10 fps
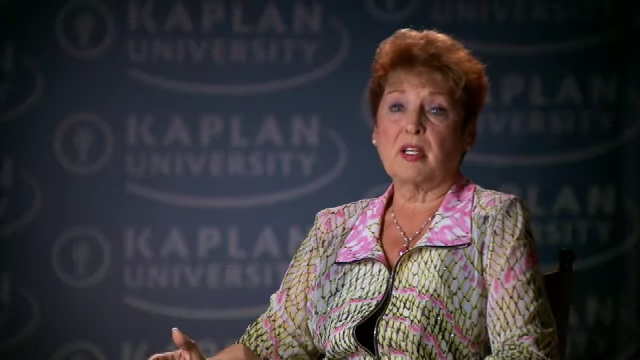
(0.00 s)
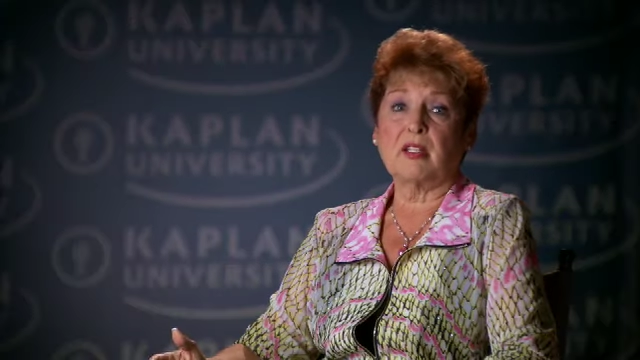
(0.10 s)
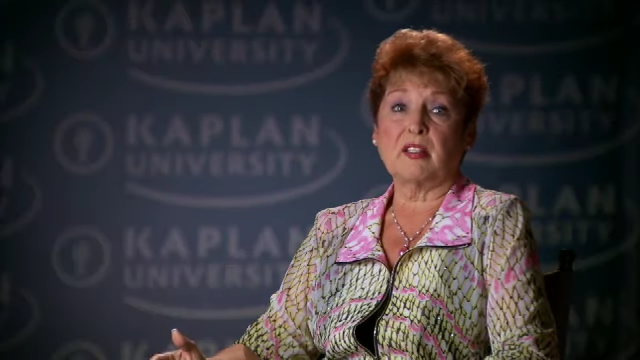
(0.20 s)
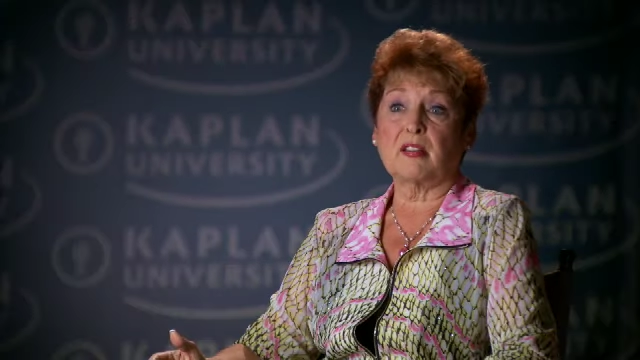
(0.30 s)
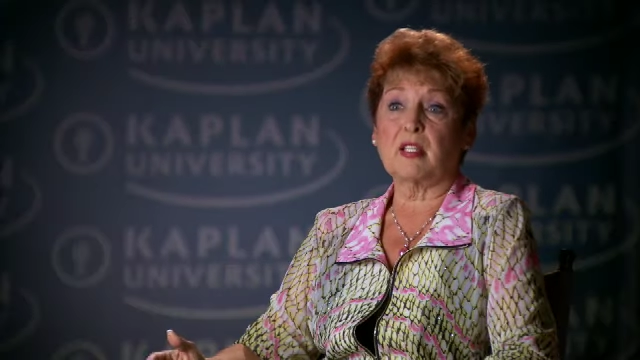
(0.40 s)

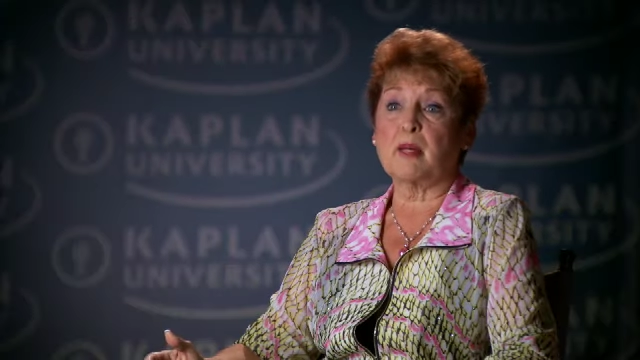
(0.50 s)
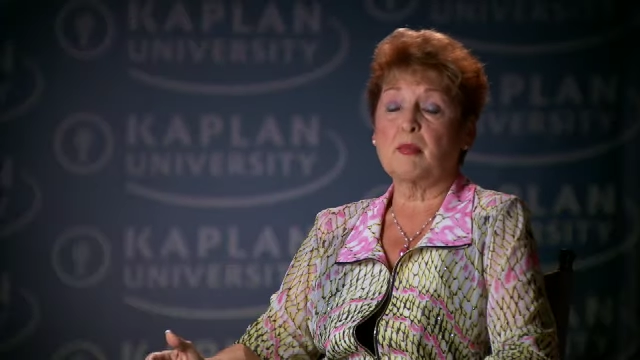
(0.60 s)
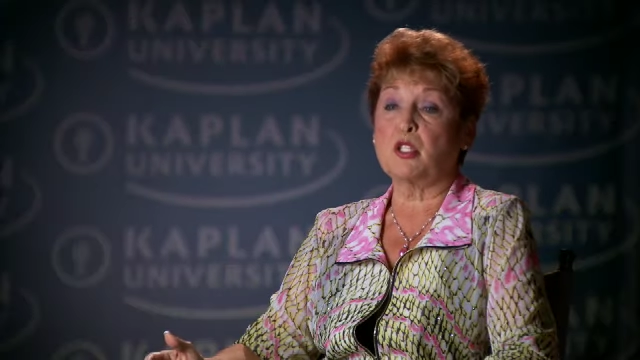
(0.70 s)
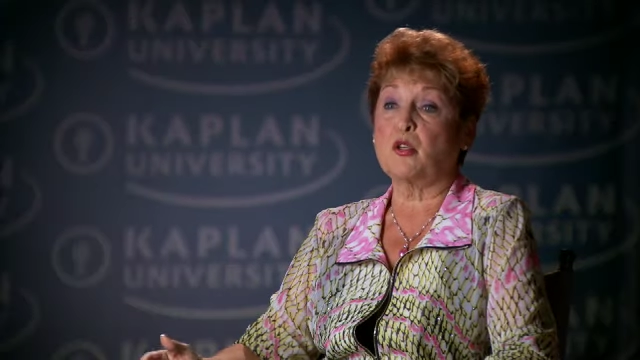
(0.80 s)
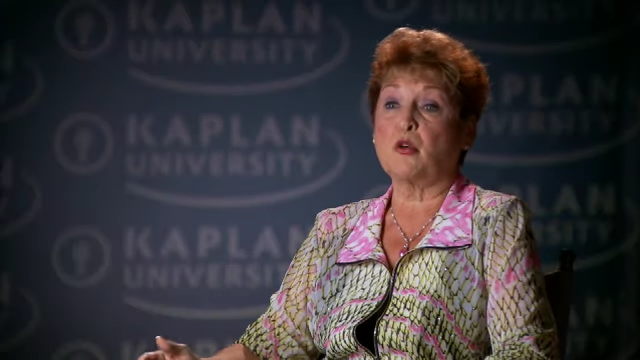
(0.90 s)
it's the time
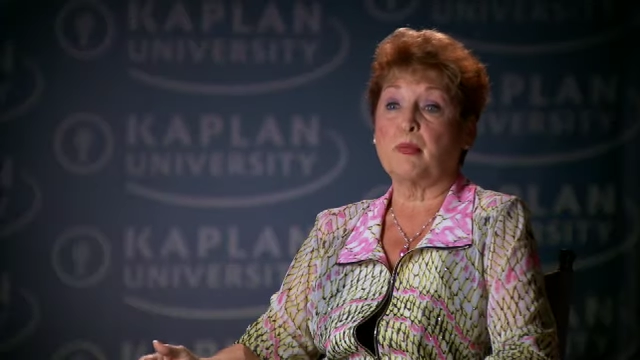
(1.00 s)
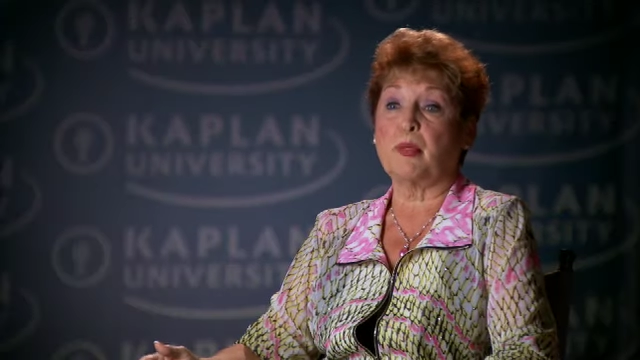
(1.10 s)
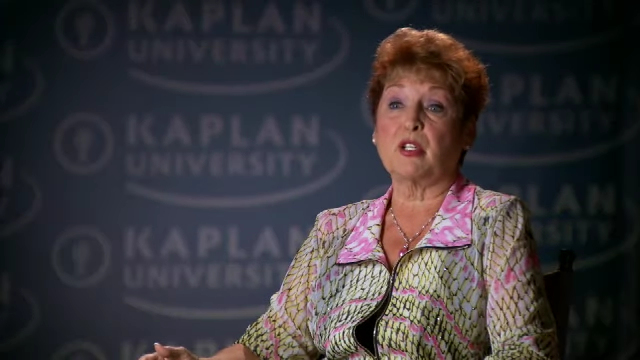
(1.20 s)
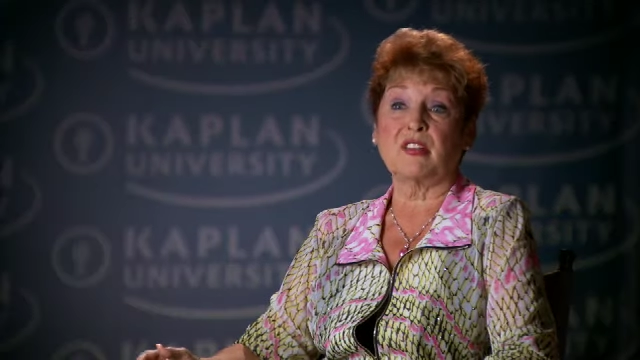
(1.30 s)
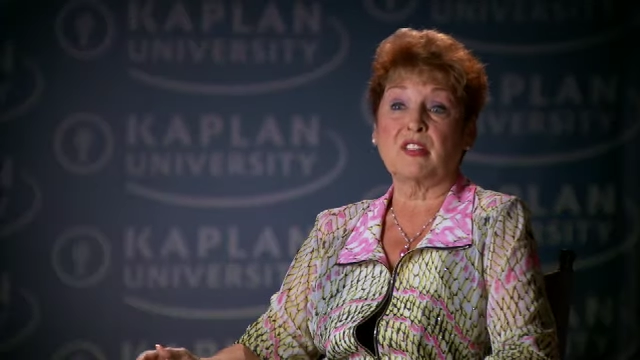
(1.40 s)
to do it
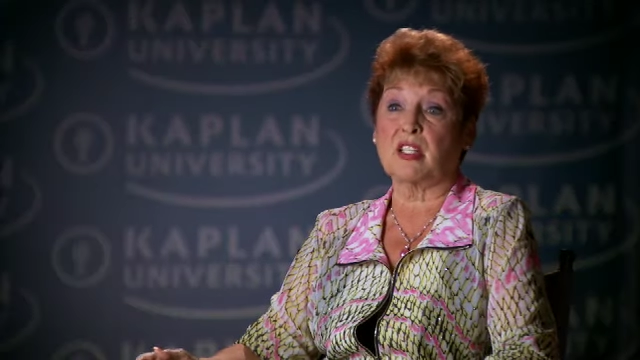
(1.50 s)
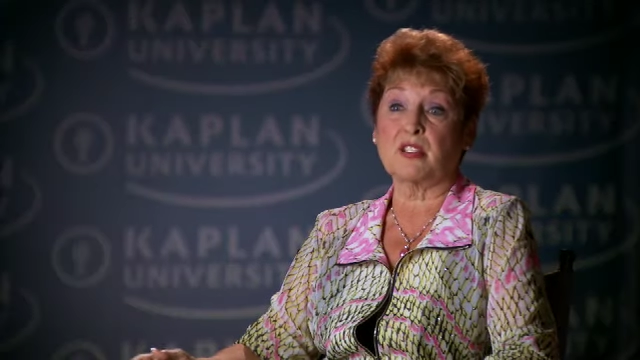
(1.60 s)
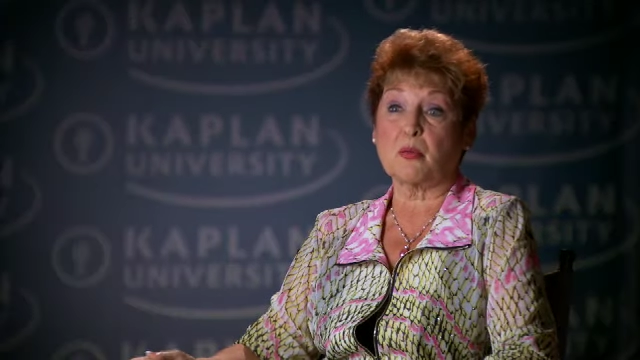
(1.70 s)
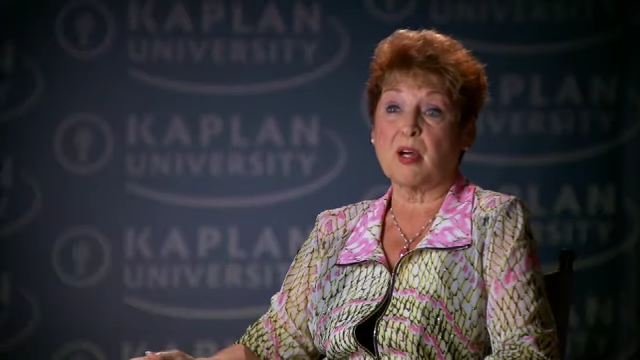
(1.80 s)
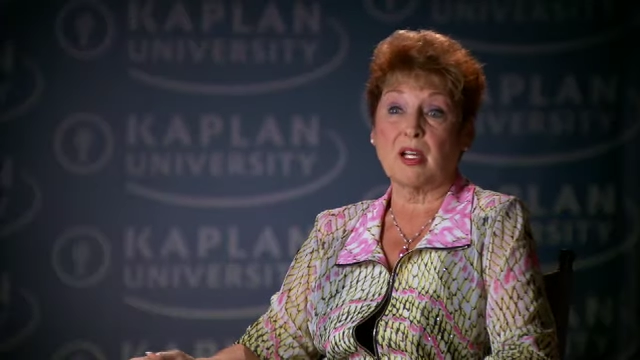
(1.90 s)
because
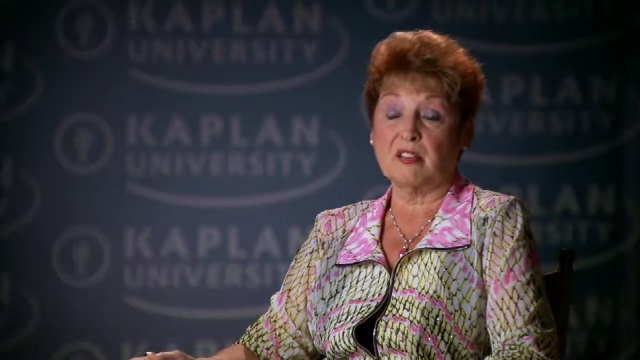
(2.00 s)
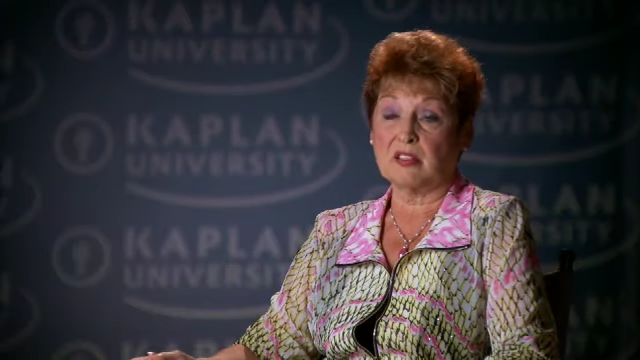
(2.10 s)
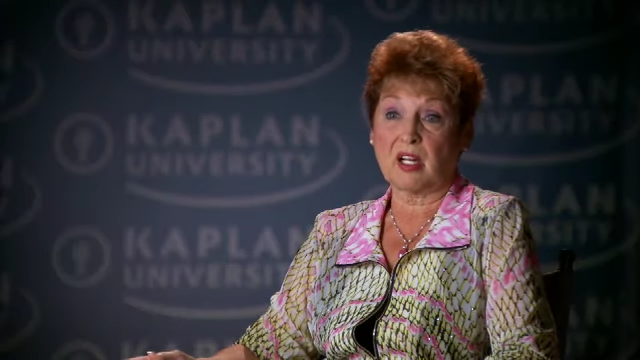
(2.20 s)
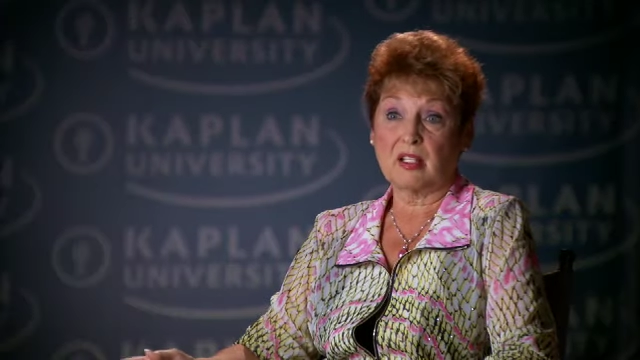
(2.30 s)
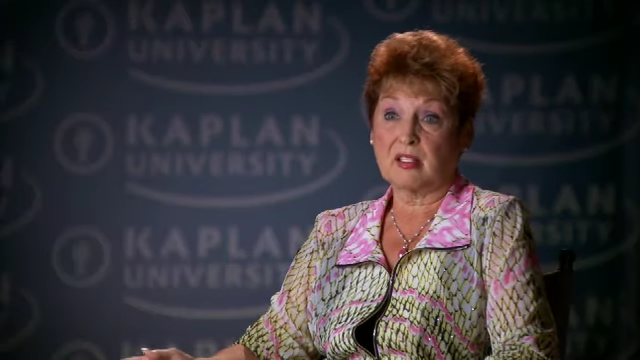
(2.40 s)
guess what?
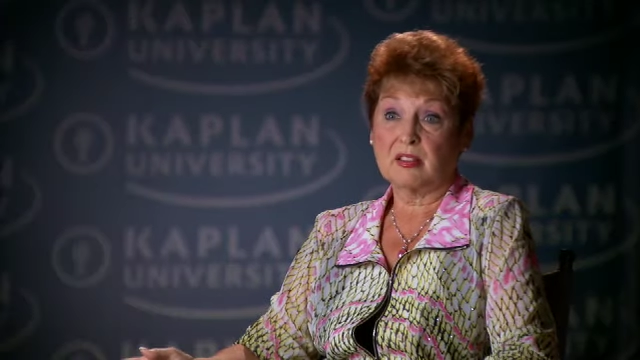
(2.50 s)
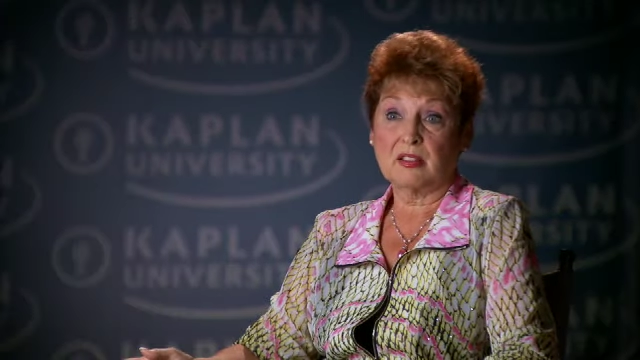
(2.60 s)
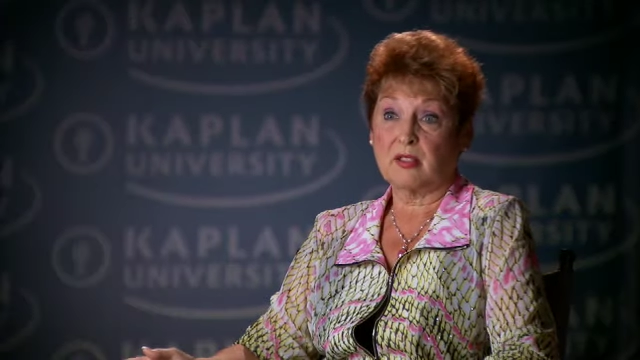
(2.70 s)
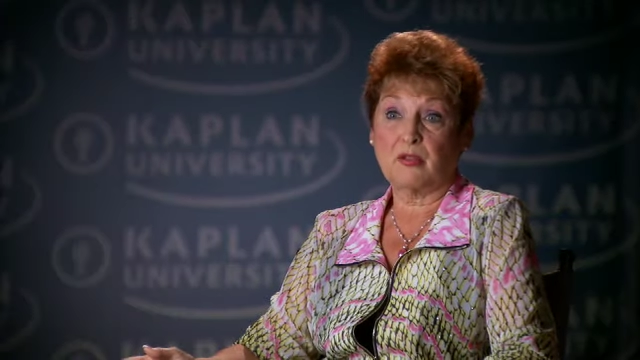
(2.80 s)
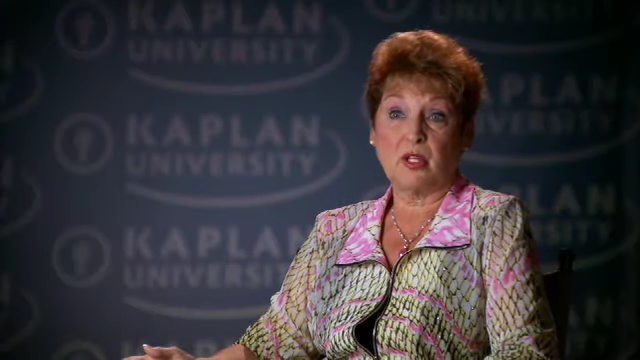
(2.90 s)

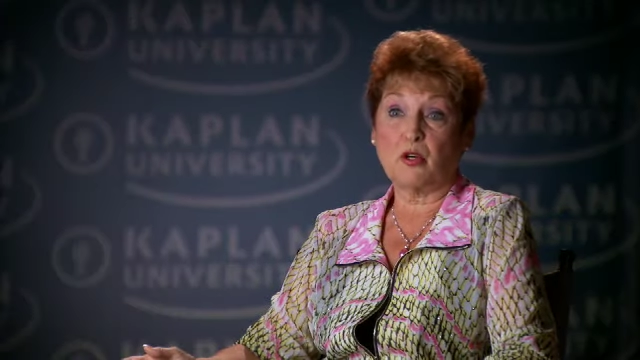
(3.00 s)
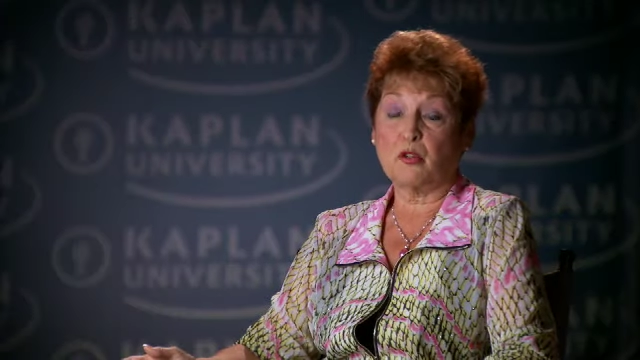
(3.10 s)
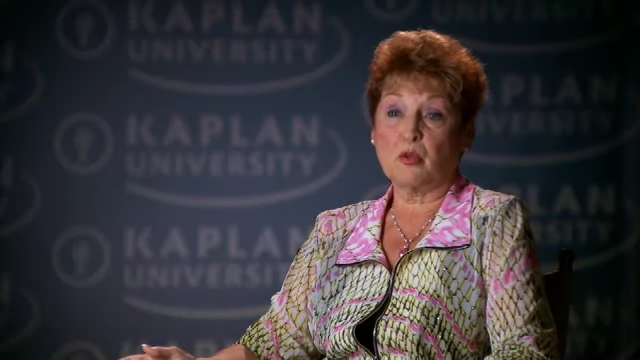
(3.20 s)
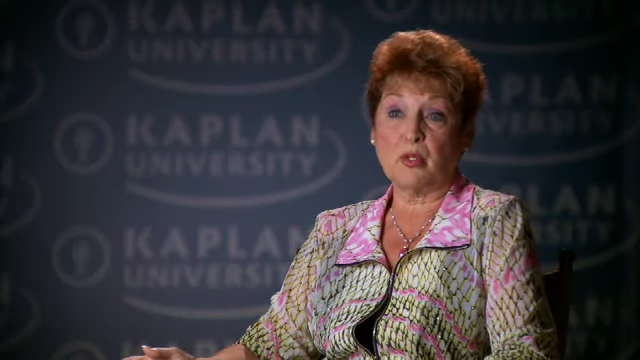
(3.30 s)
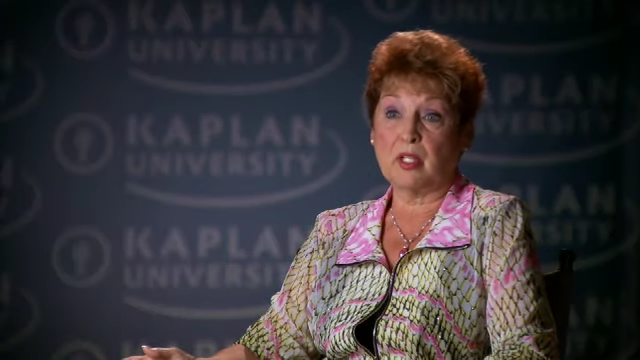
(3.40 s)
If you
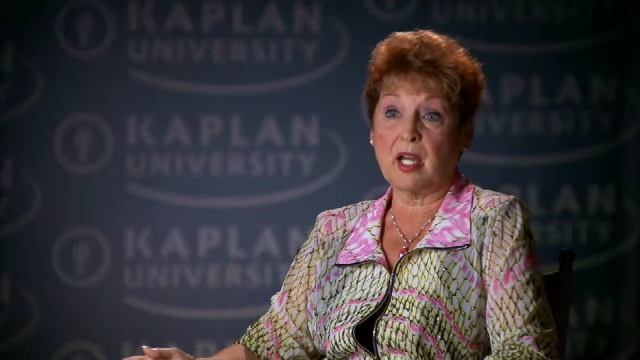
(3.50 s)
don't do it